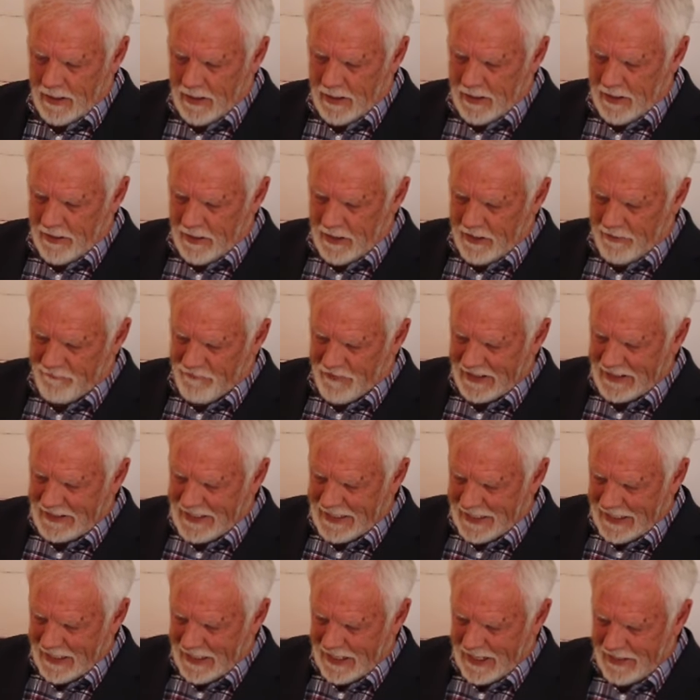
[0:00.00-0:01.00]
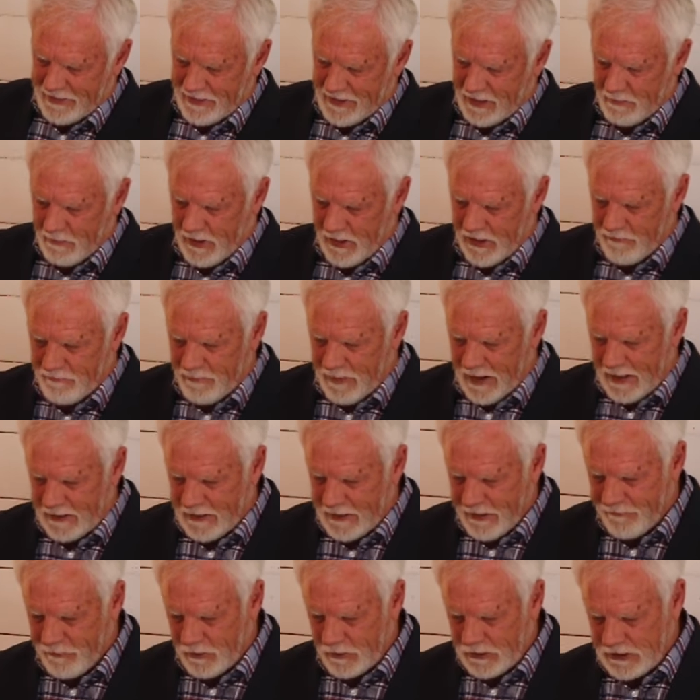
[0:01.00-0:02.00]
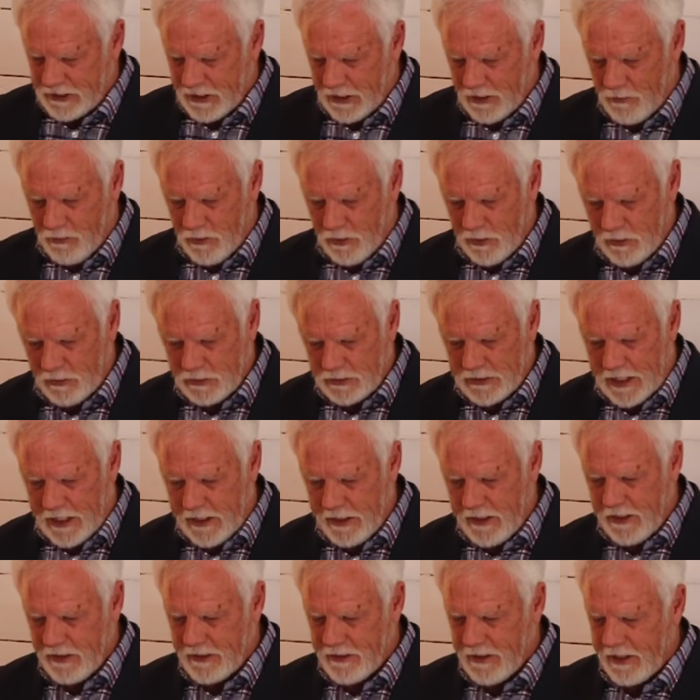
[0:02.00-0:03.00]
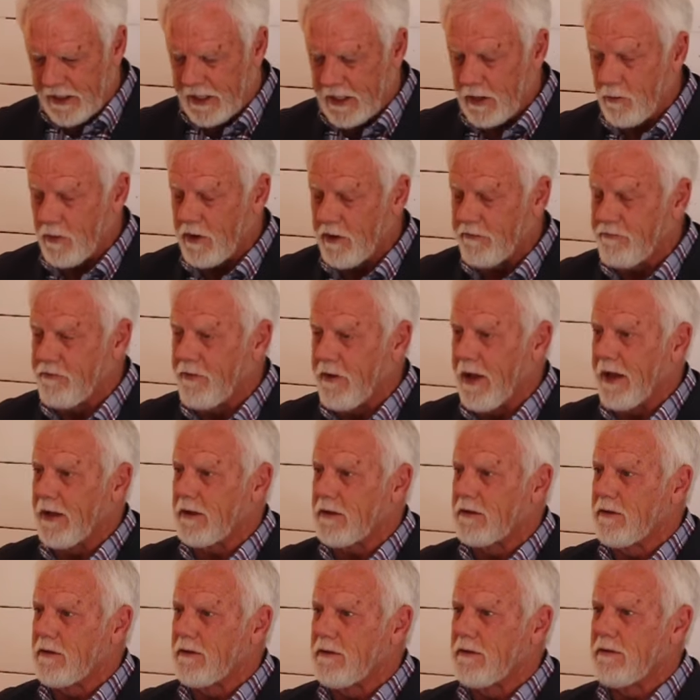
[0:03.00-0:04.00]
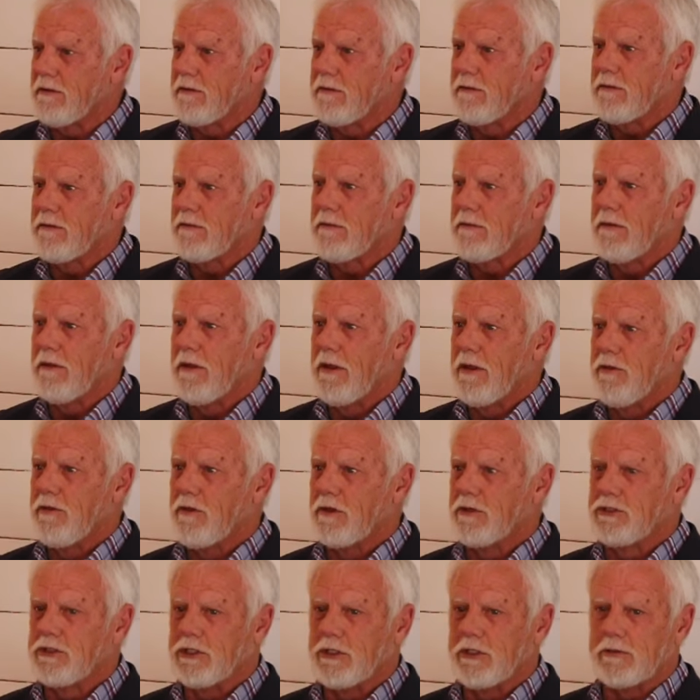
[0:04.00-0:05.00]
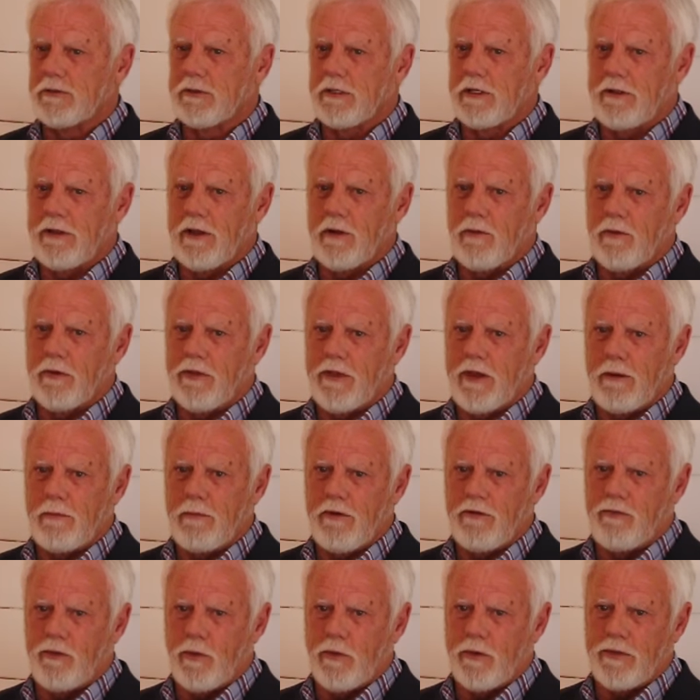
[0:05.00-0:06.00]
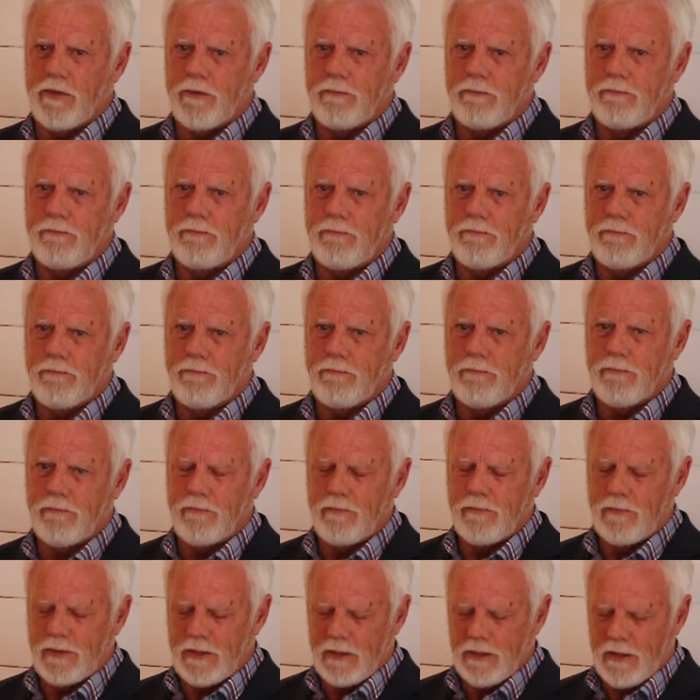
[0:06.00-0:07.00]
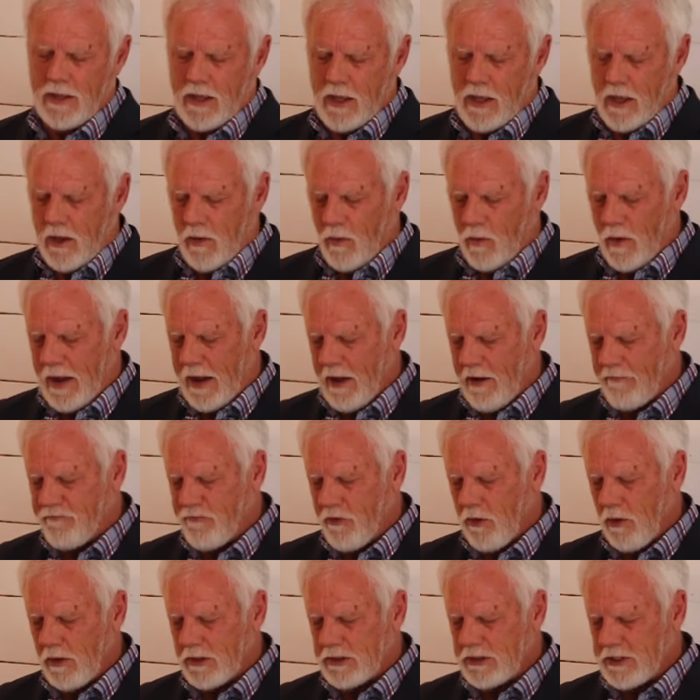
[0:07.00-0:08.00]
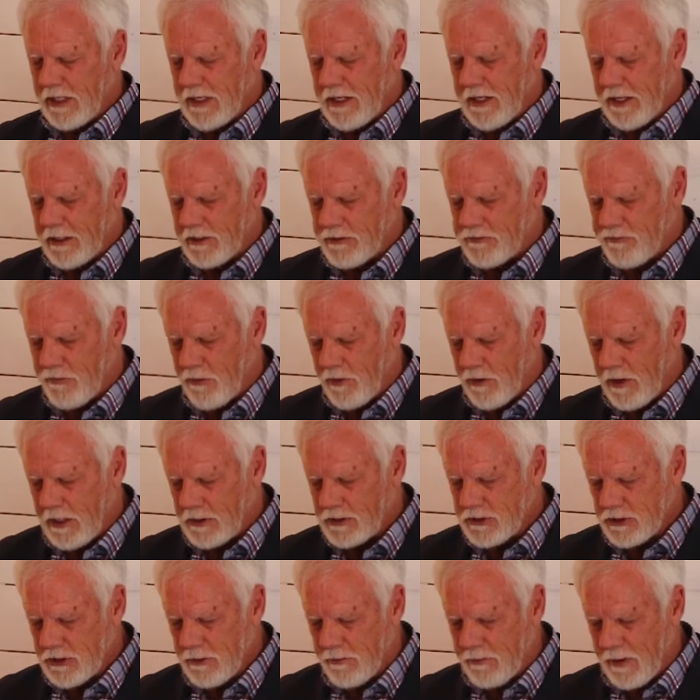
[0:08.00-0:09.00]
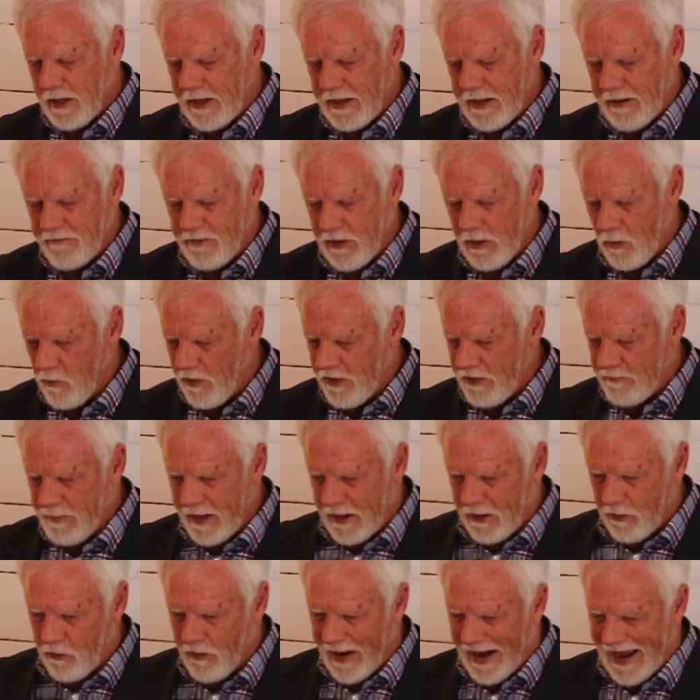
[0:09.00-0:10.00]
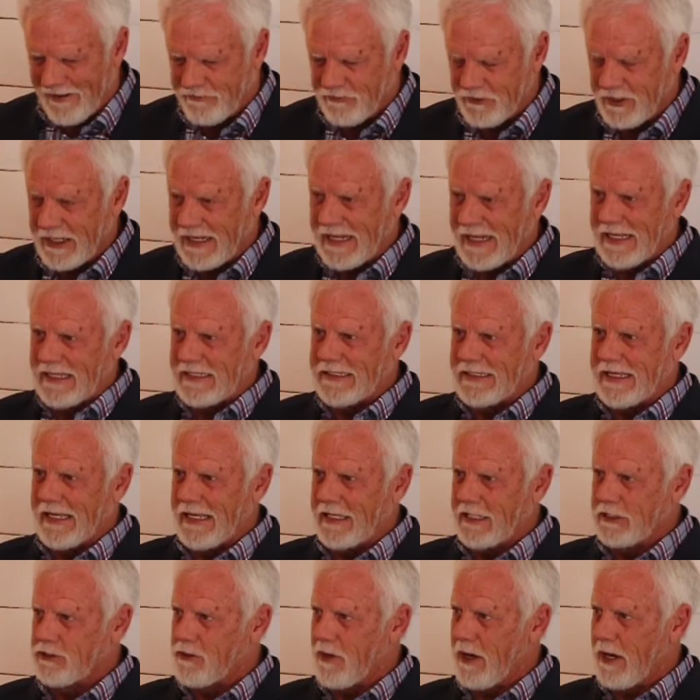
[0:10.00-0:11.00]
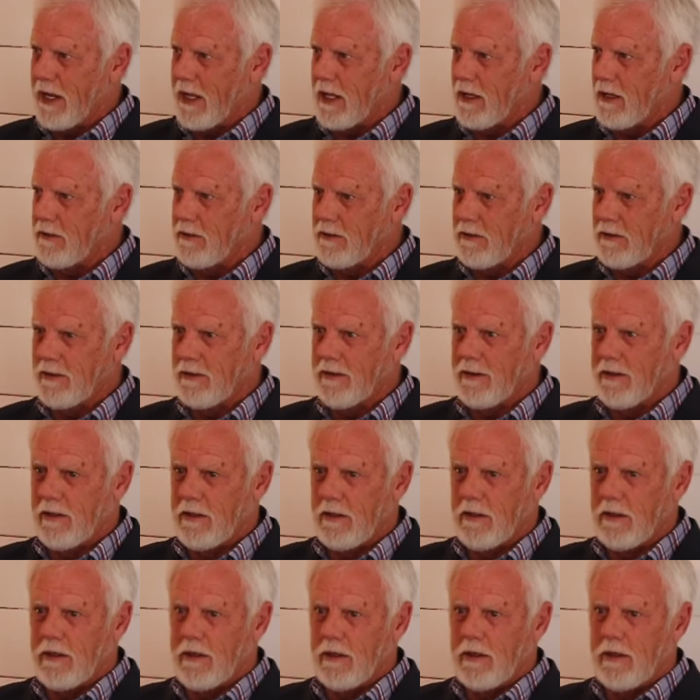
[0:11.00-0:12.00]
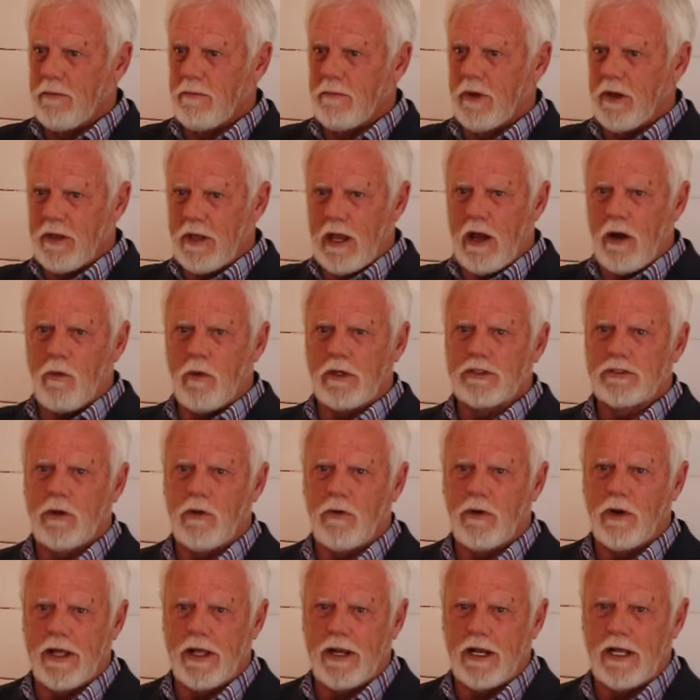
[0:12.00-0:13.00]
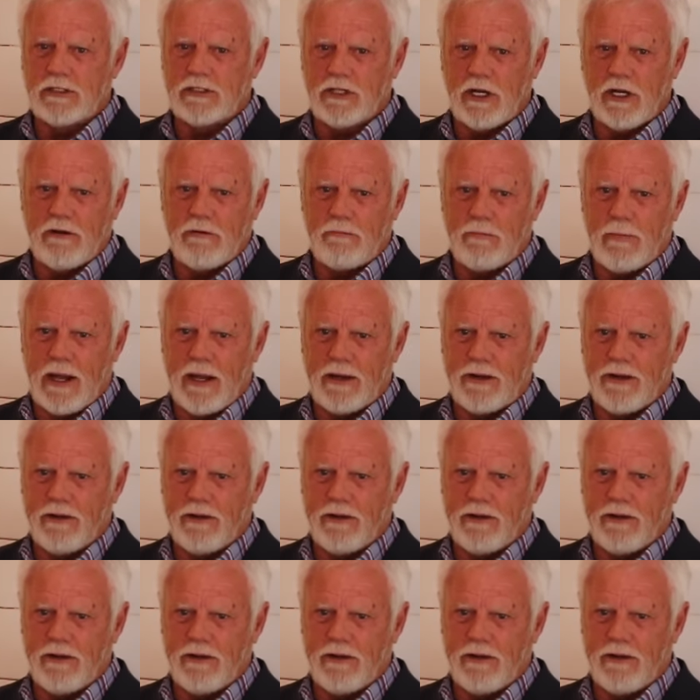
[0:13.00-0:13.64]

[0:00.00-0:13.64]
If I did let them live by a different set of rules, how do you think it would affect the children that were there before them. Well, how foolish it is for us to believe that we've been grafted into Israel, but Yahweh's going to let us live by